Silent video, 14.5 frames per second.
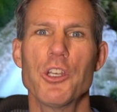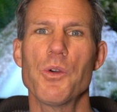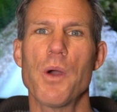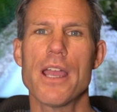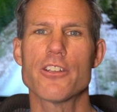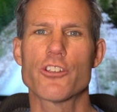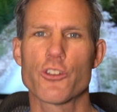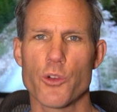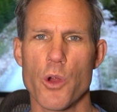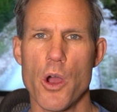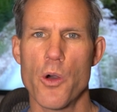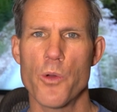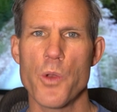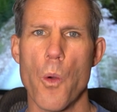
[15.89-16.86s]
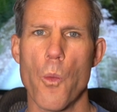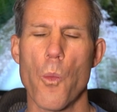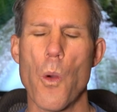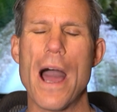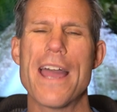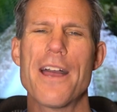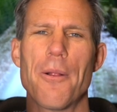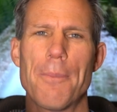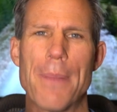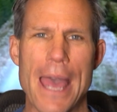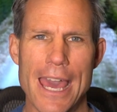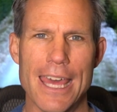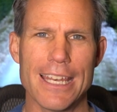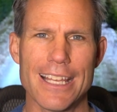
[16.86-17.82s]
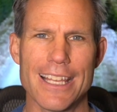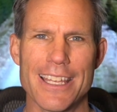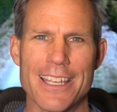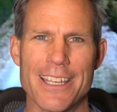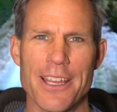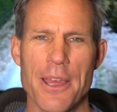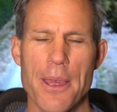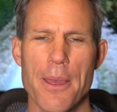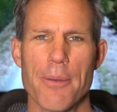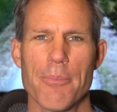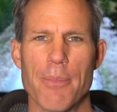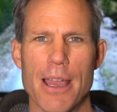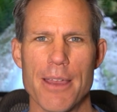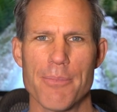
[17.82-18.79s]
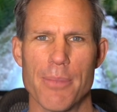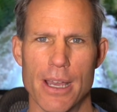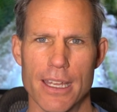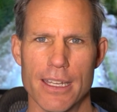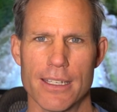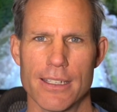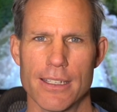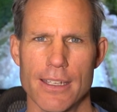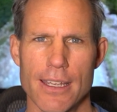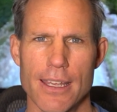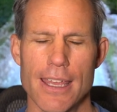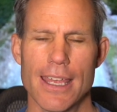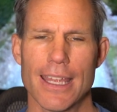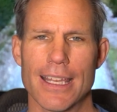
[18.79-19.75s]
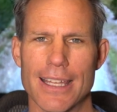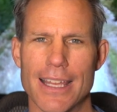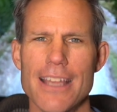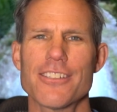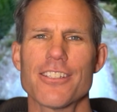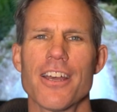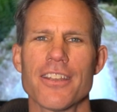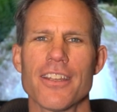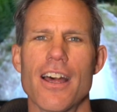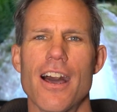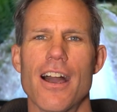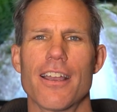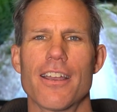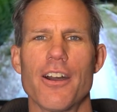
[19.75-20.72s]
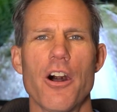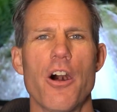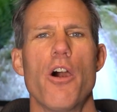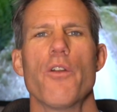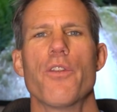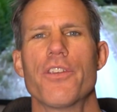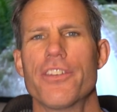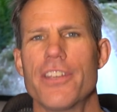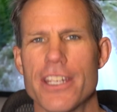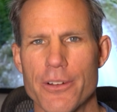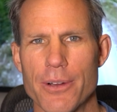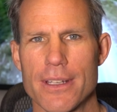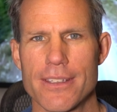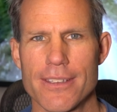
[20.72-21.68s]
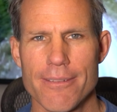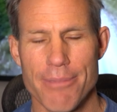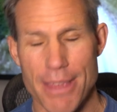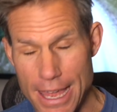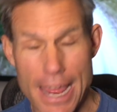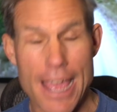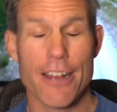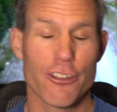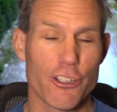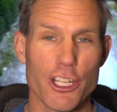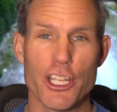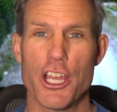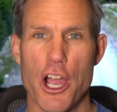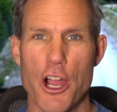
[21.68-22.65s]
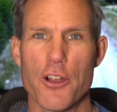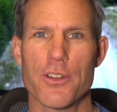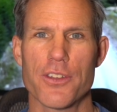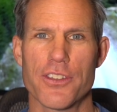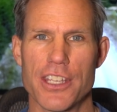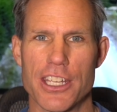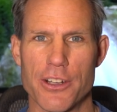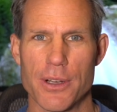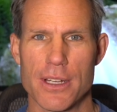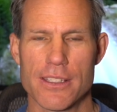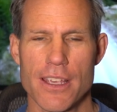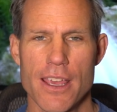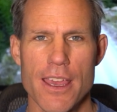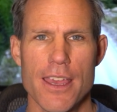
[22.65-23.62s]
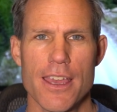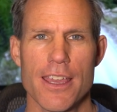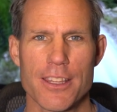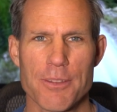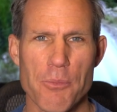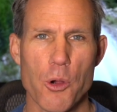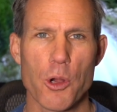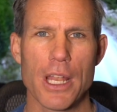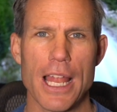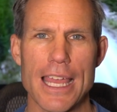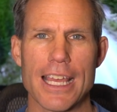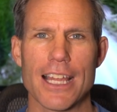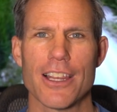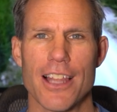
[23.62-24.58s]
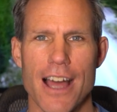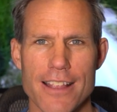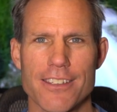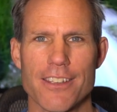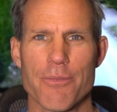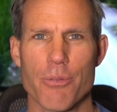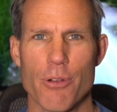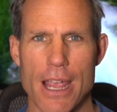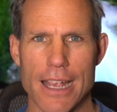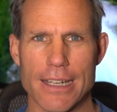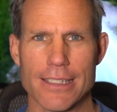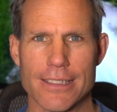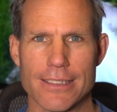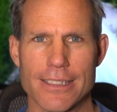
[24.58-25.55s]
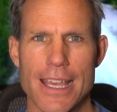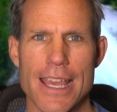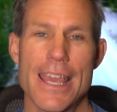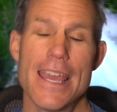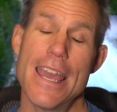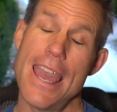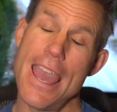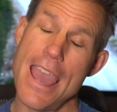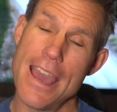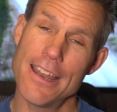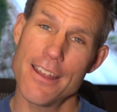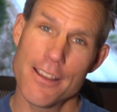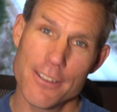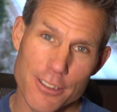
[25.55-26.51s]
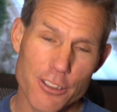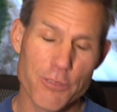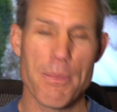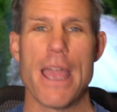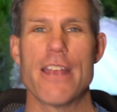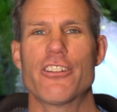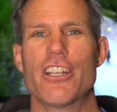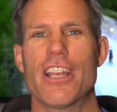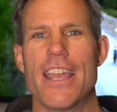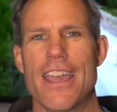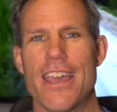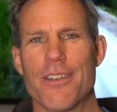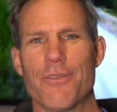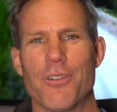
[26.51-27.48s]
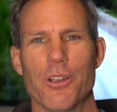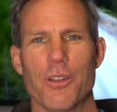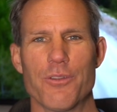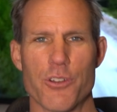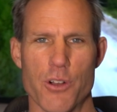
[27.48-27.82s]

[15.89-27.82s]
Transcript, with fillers: do I drone while pedaling my bike? Let's unlock all the secrets that actually aren't secrets. It's more like lots of practice and smashing a handful of